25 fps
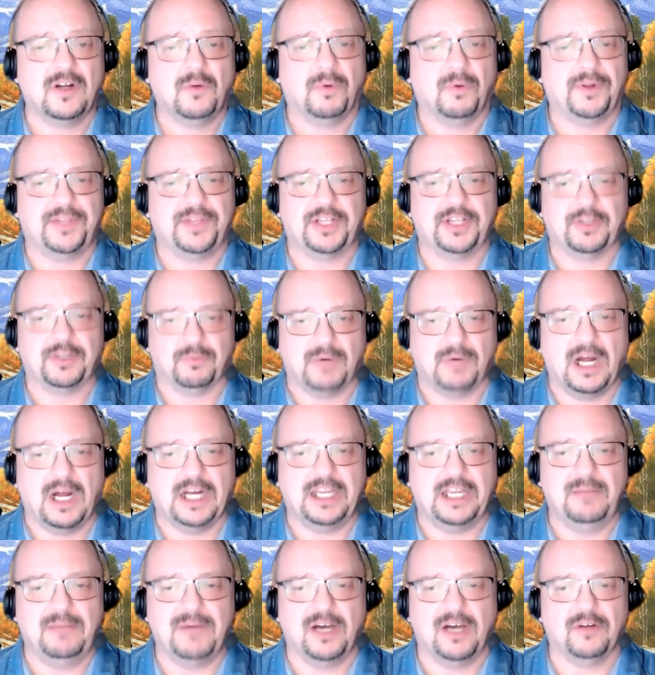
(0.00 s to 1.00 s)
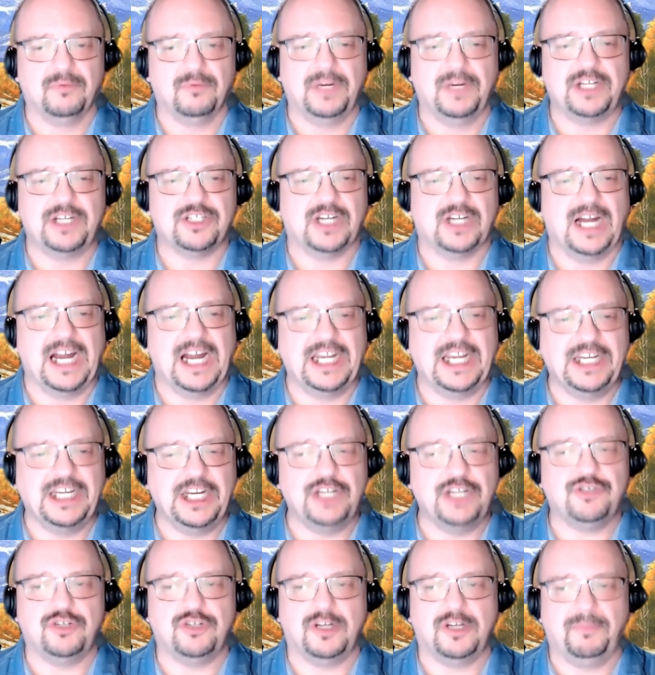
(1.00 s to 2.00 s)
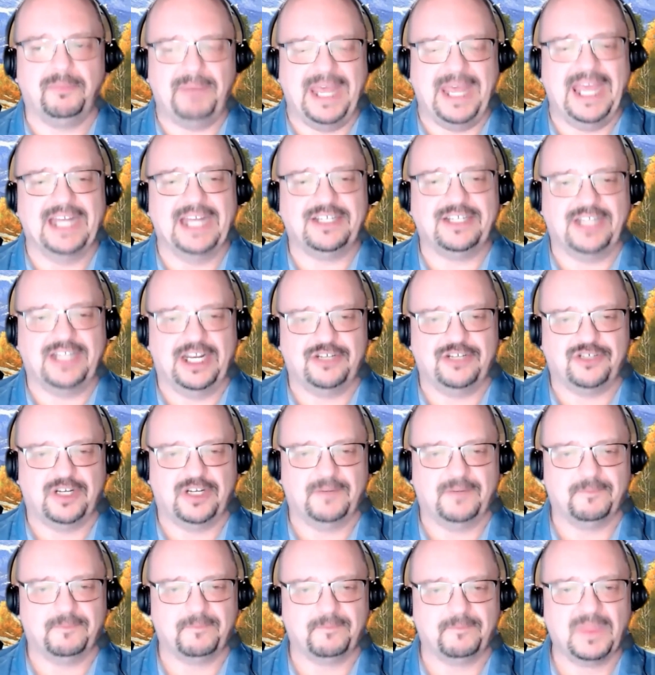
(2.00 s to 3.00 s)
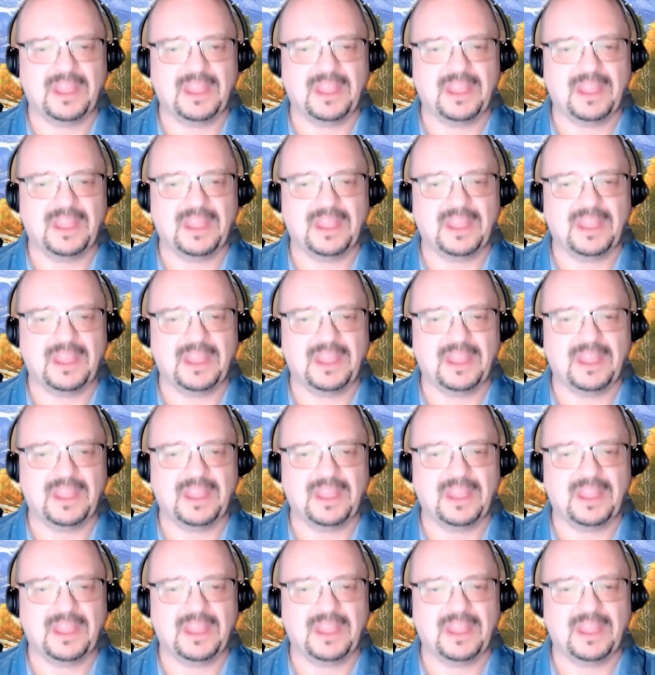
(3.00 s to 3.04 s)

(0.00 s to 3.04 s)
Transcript: within the Rocky Mountain region, I need you to pay attention.